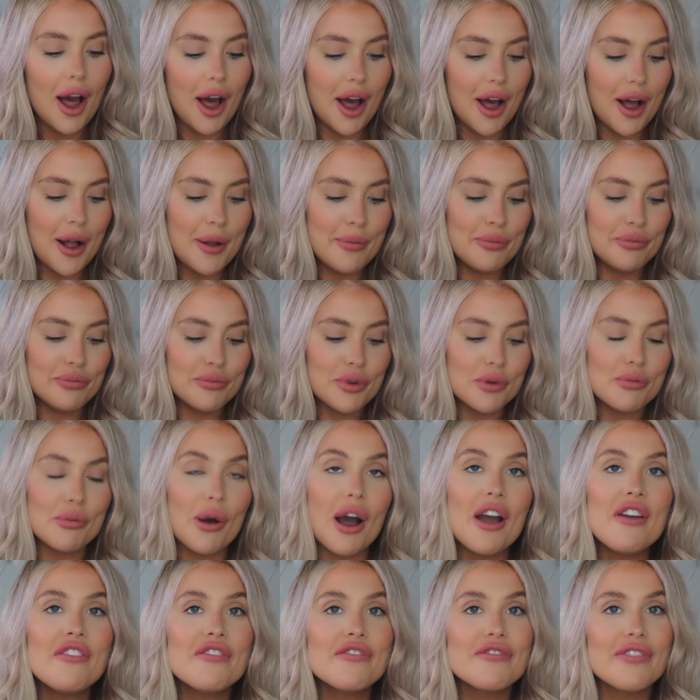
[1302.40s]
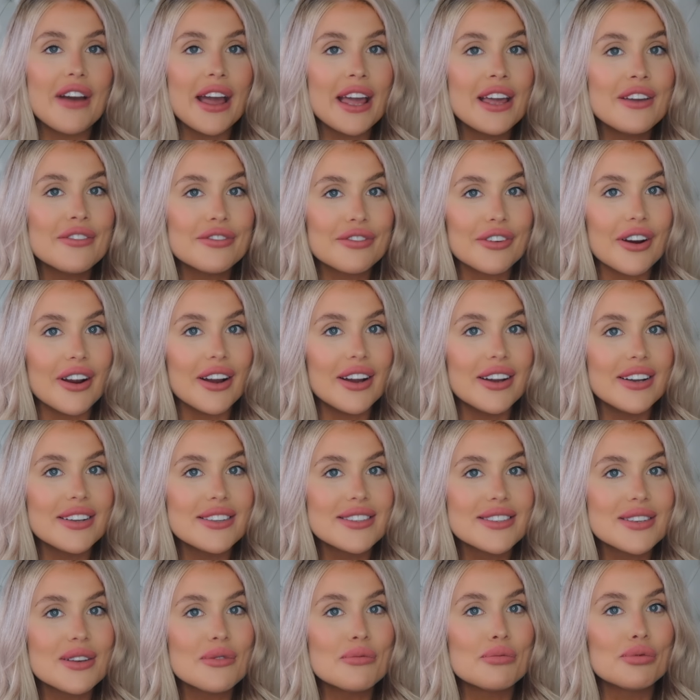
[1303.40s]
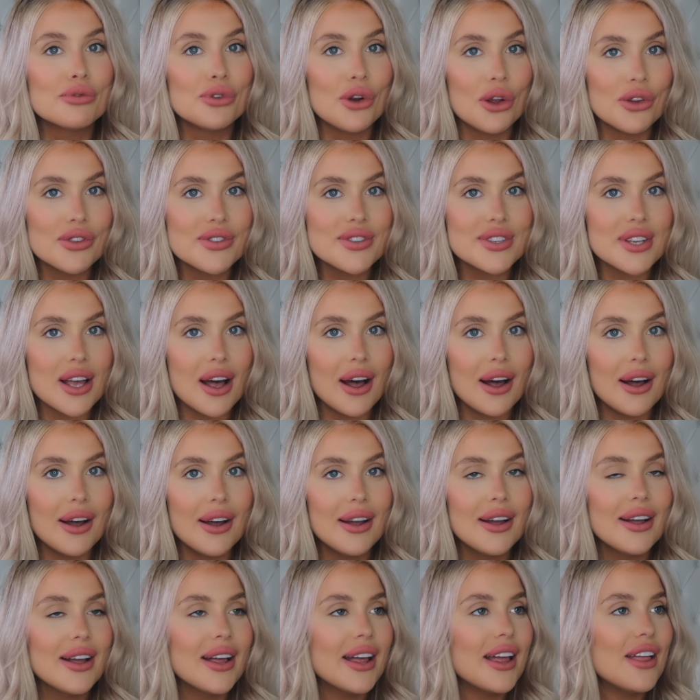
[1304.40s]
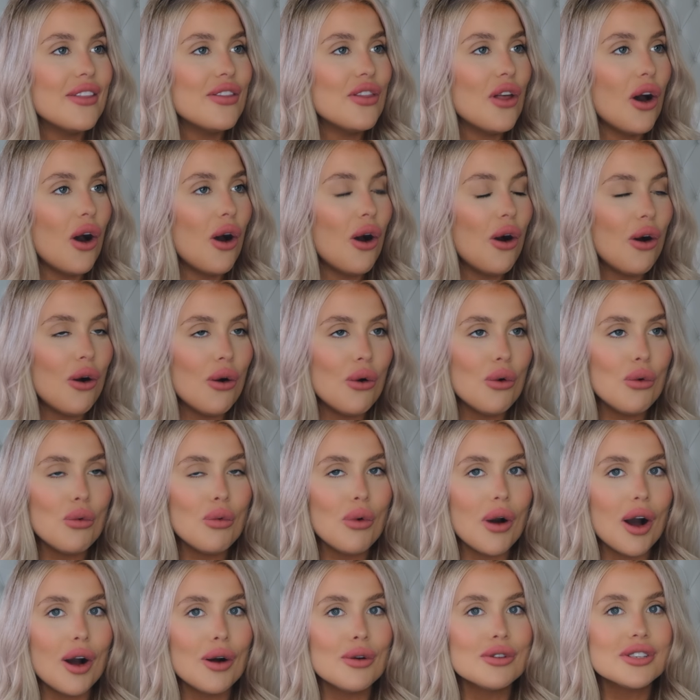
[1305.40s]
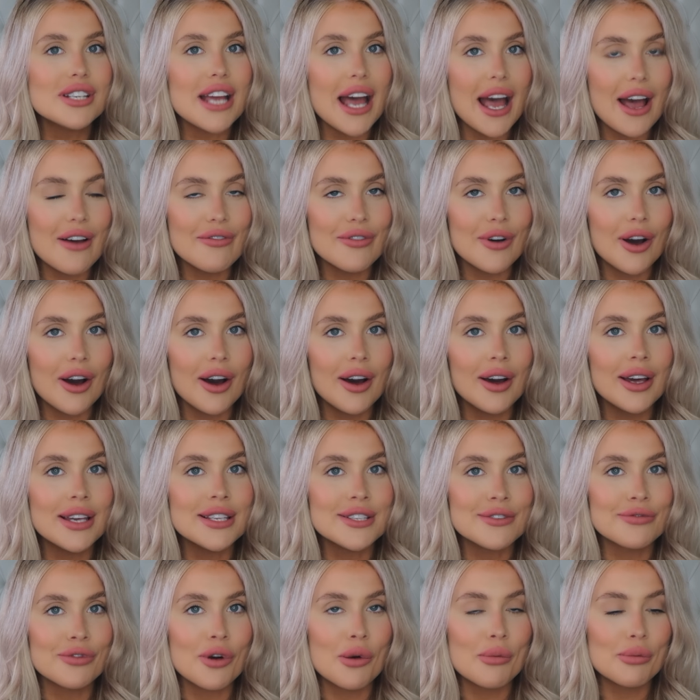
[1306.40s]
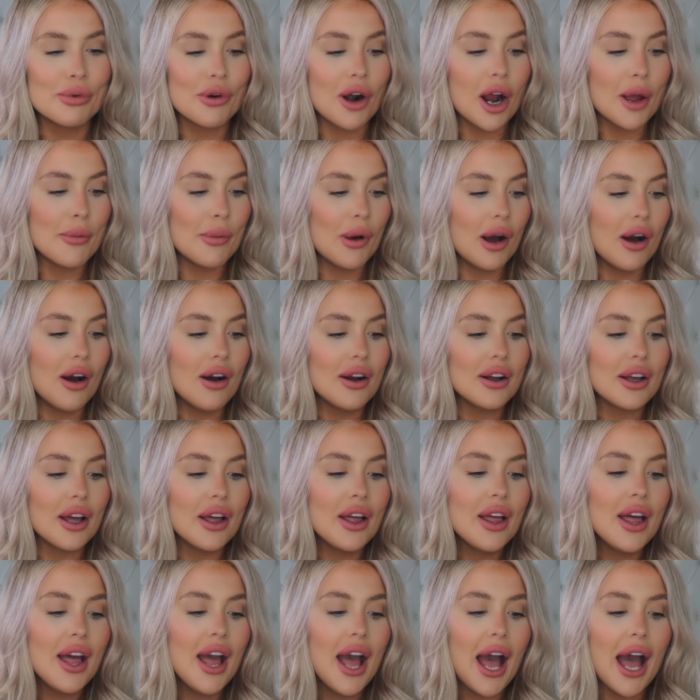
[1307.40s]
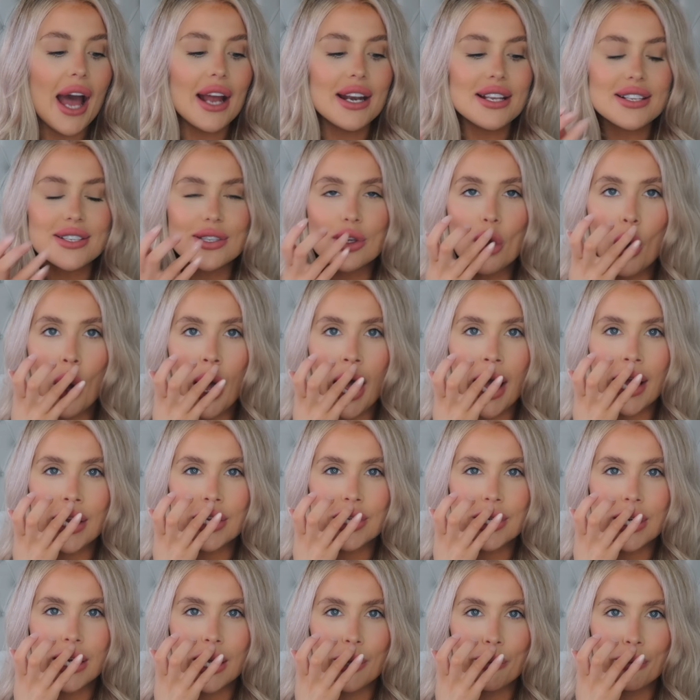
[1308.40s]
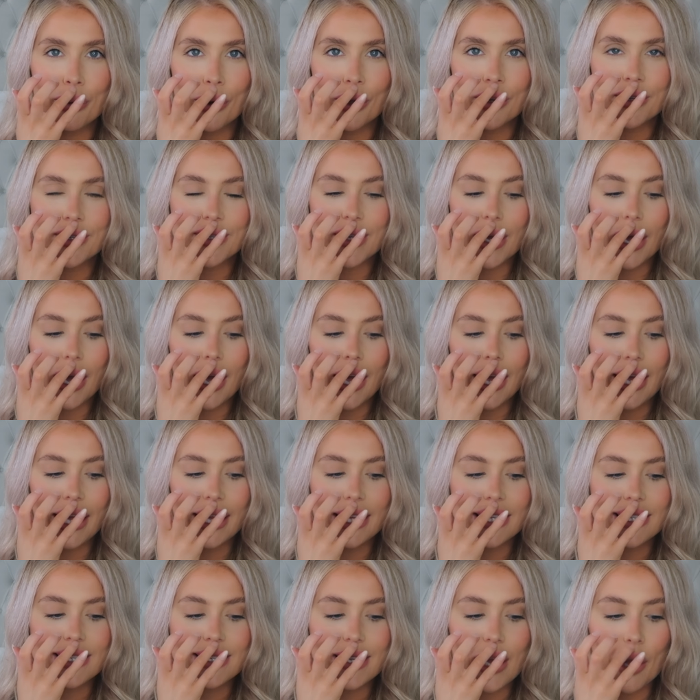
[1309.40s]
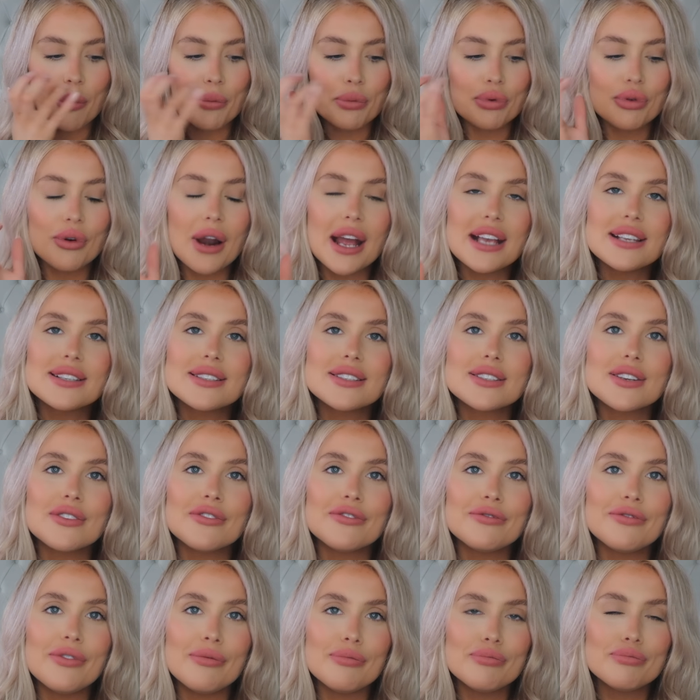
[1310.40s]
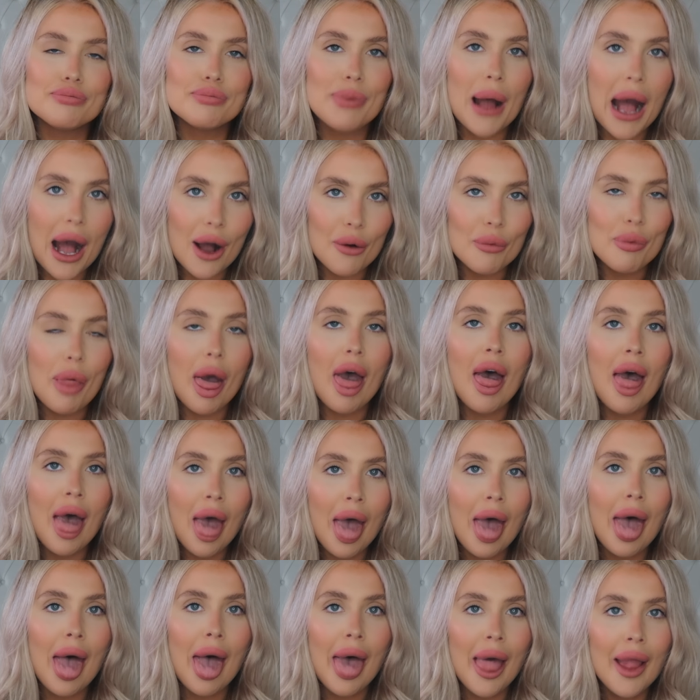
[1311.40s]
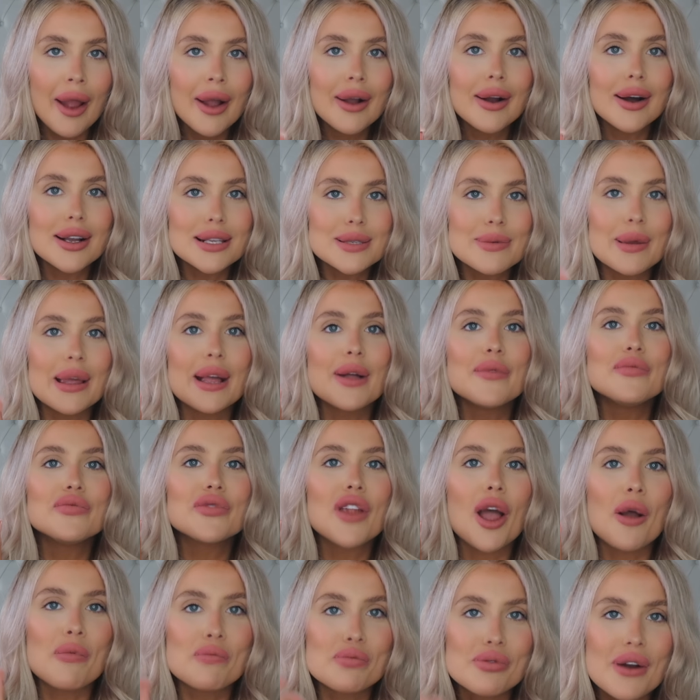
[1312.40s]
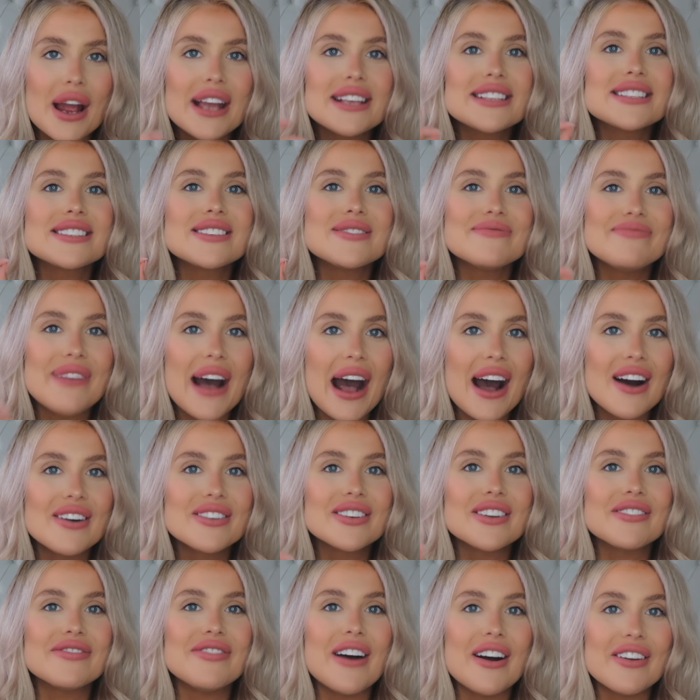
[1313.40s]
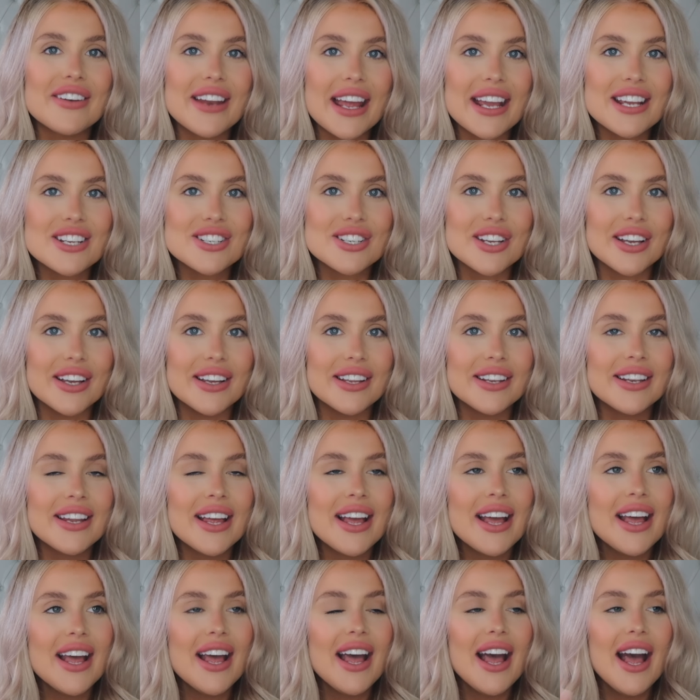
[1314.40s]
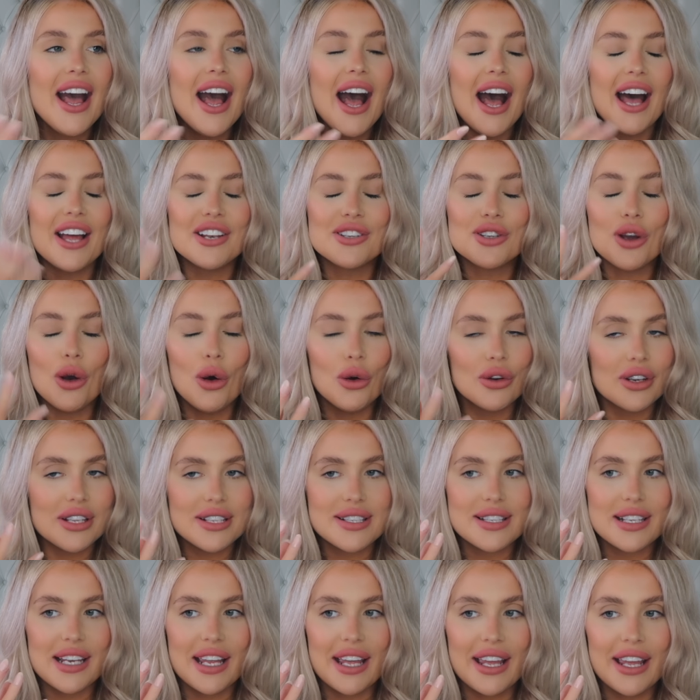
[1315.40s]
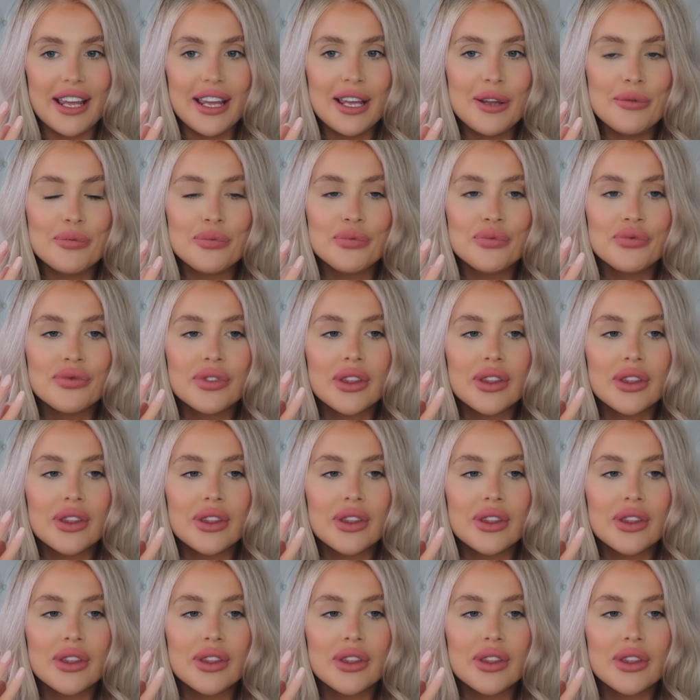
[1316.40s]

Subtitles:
But my favourite bronzer in the whole world ever is from Primark. And it's not actually a bronzer, it's a pressed palp. Can't speak. A pressed powder foundation, and honestly,